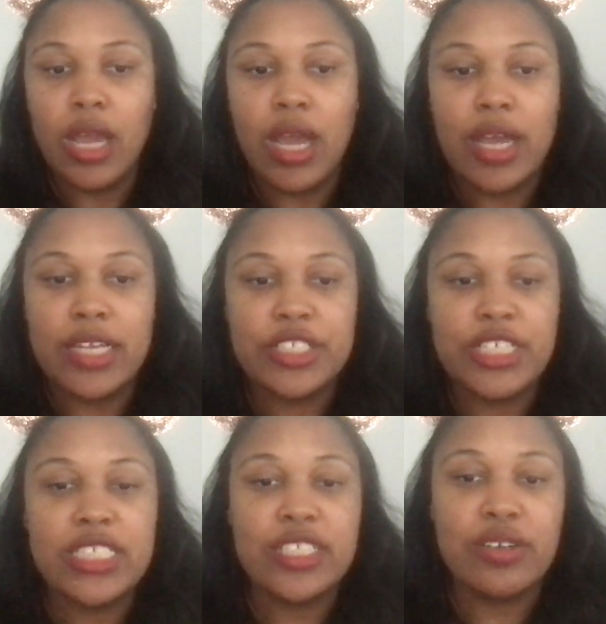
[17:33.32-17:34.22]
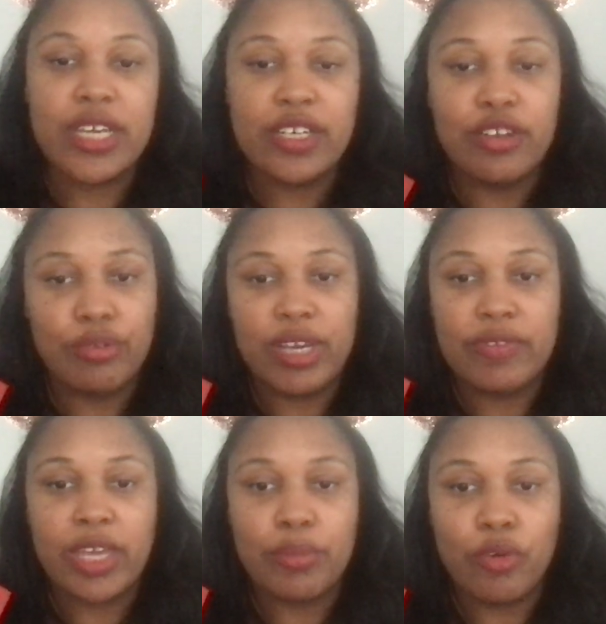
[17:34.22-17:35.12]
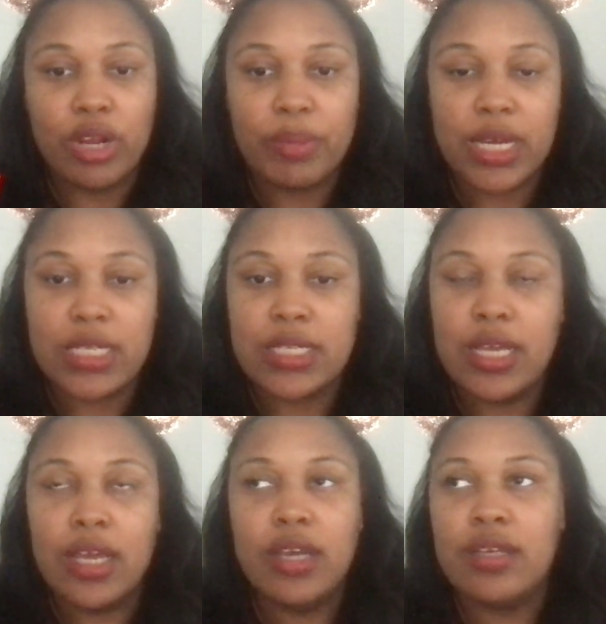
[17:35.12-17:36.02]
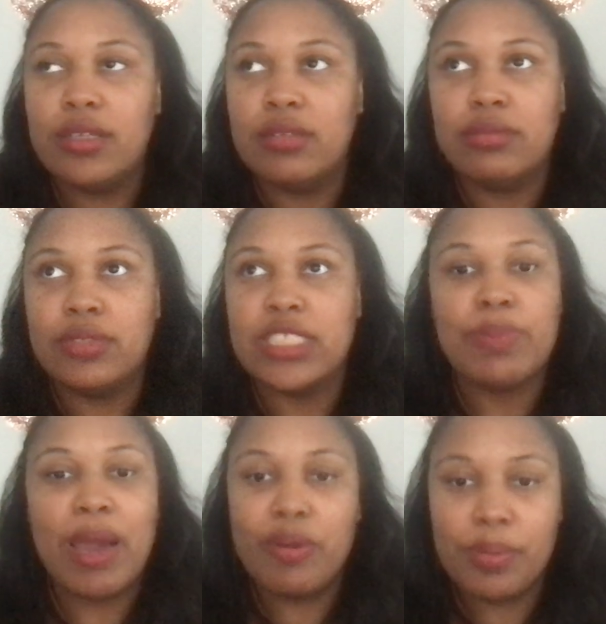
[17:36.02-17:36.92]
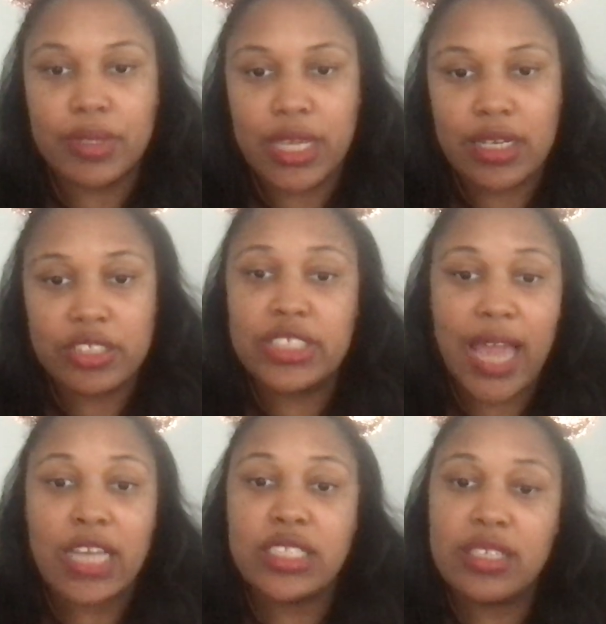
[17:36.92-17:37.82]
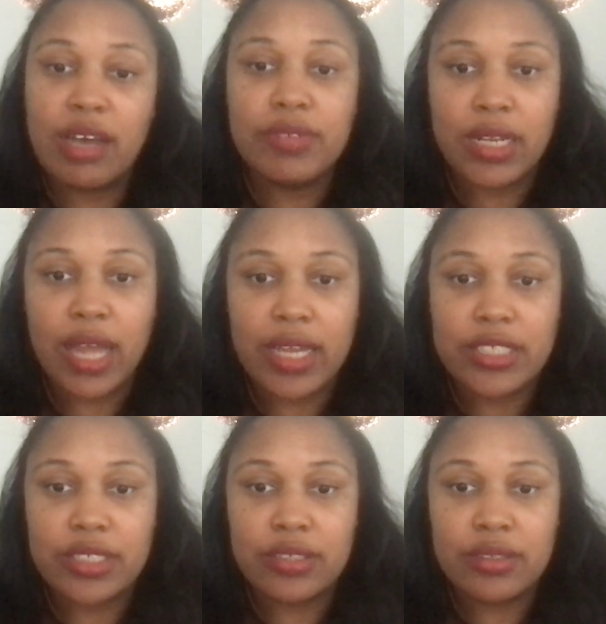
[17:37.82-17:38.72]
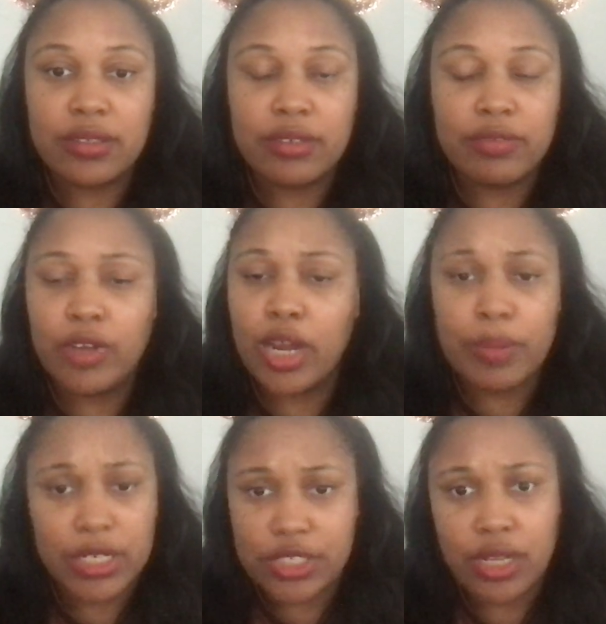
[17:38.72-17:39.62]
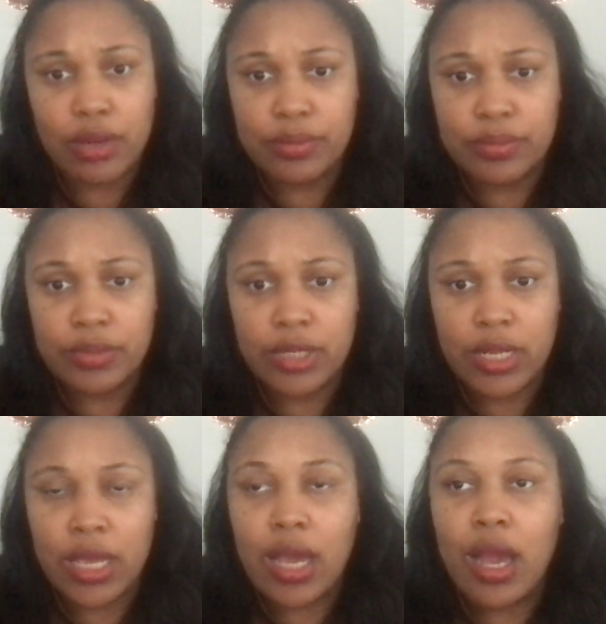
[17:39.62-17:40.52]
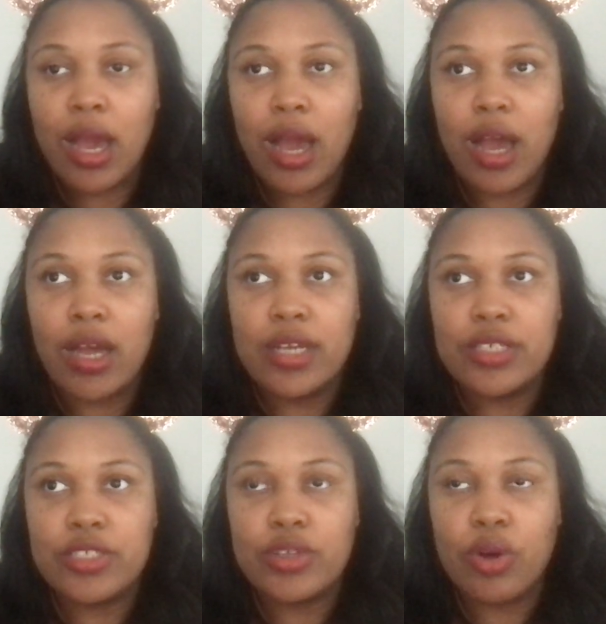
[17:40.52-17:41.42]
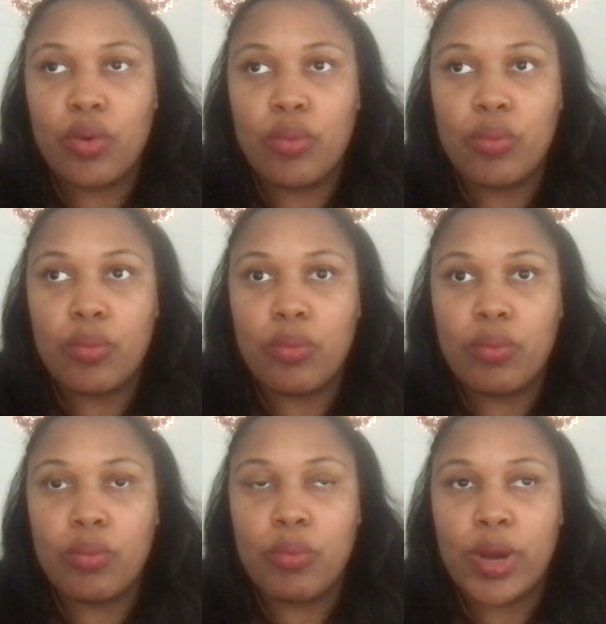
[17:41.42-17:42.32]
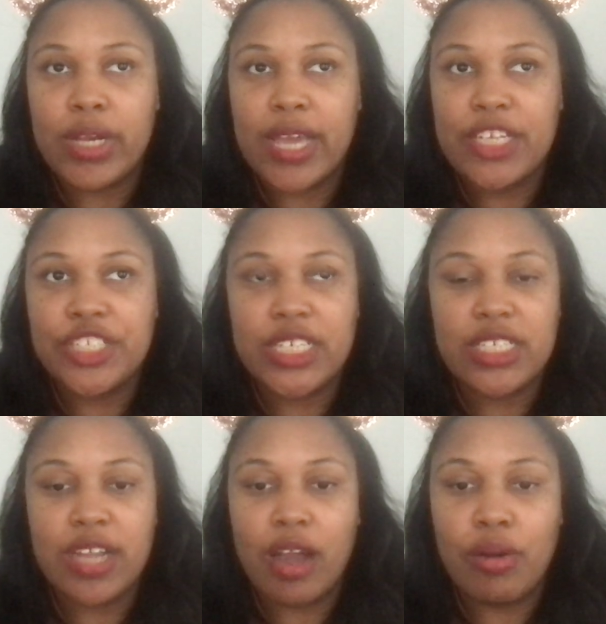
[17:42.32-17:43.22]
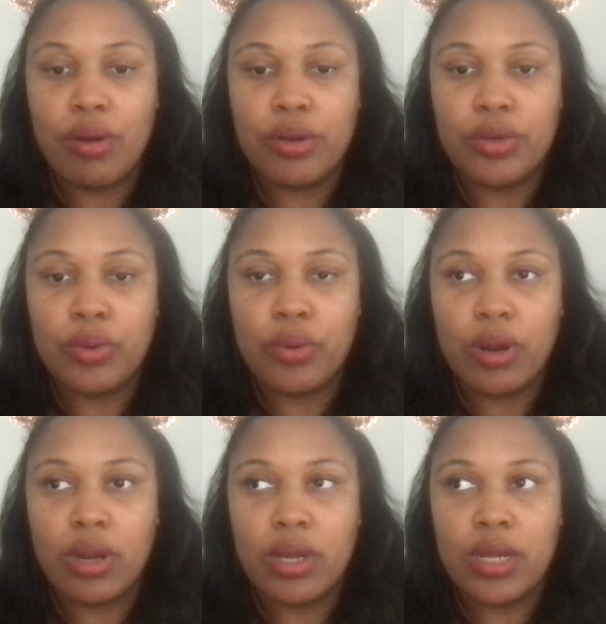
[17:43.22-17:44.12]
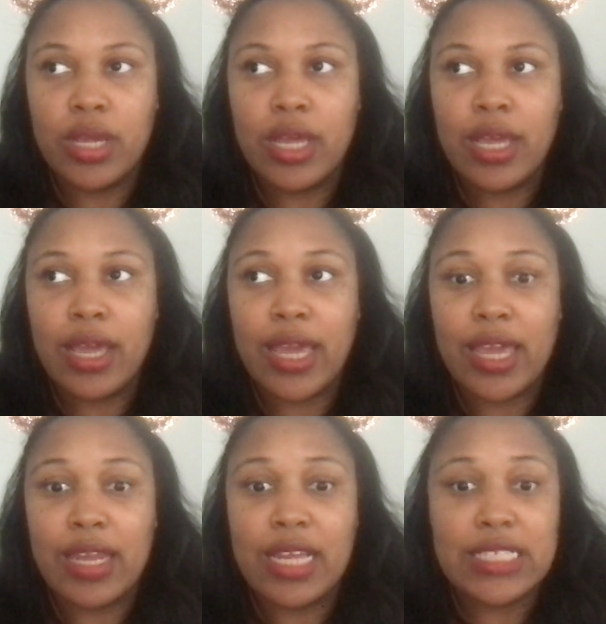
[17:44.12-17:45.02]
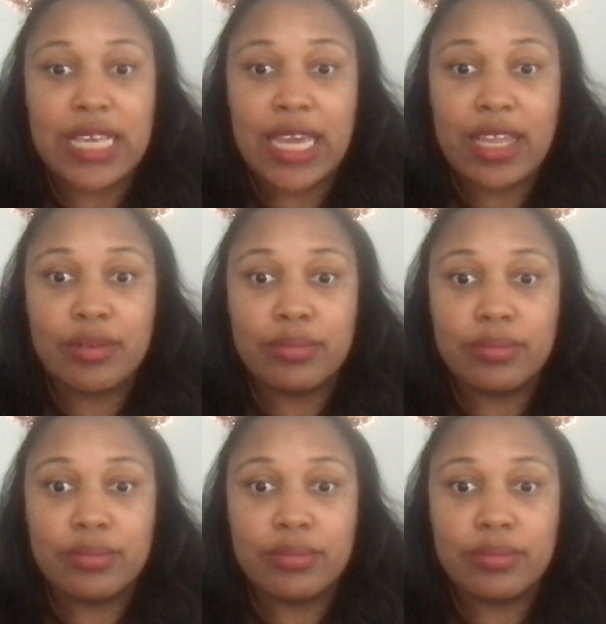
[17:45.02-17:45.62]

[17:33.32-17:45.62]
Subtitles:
And she's still in grieving and mourning because despite what people think, she actually loved Elijah. Very much so. So one day she gets a knock on her door and it's Hen